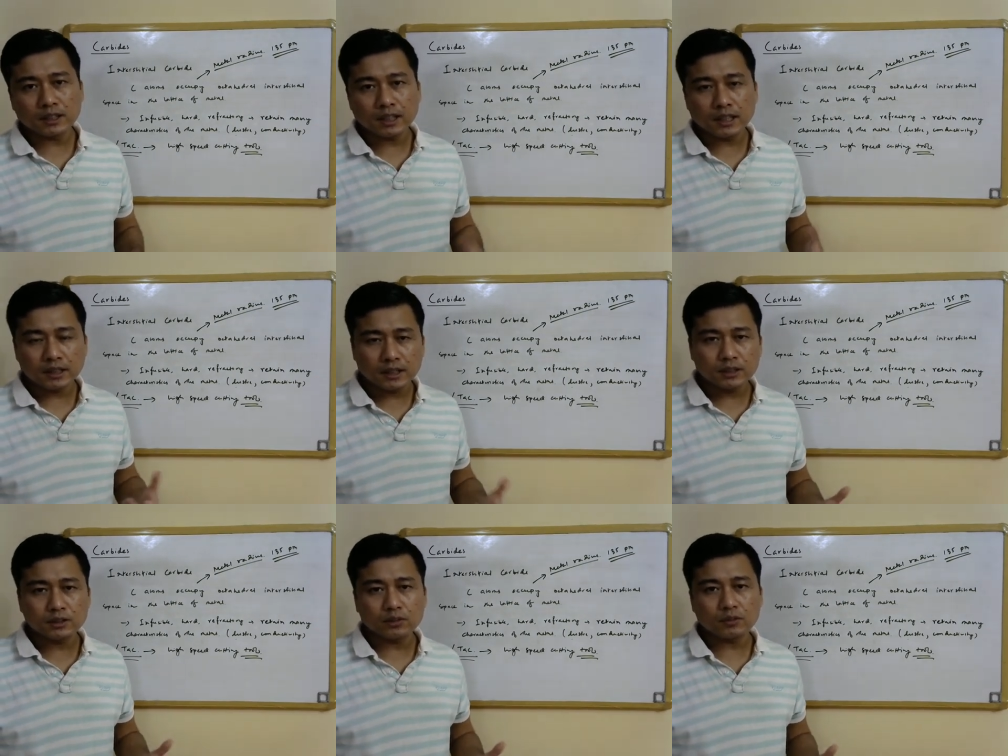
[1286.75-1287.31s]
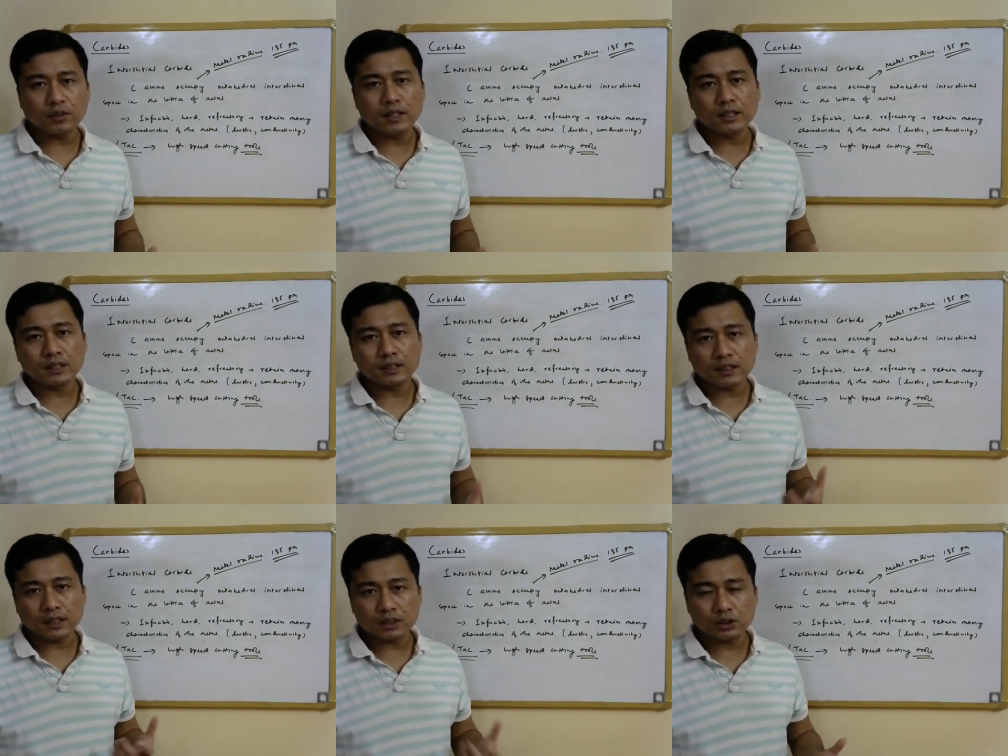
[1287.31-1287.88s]
and that is why
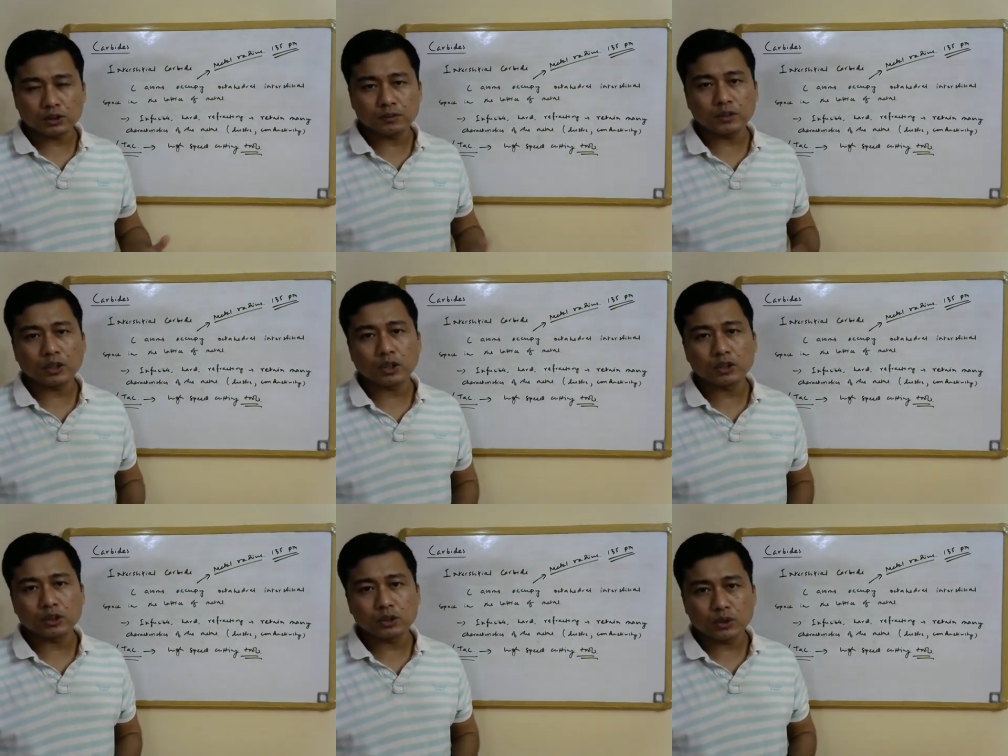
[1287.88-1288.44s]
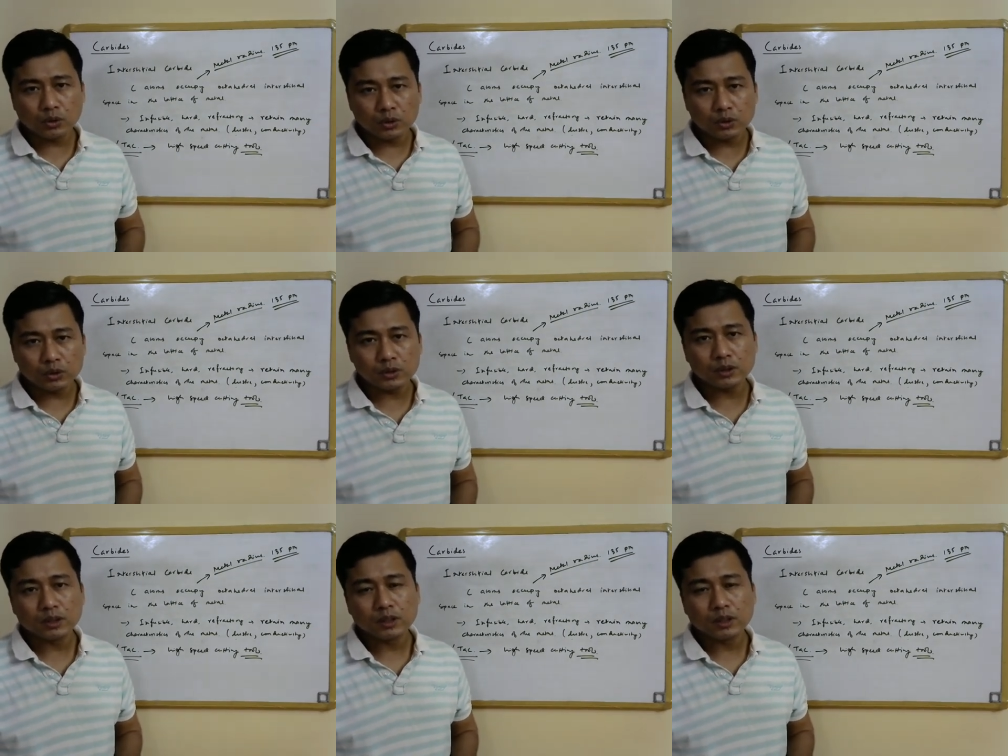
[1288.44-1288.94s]
this has to be controlled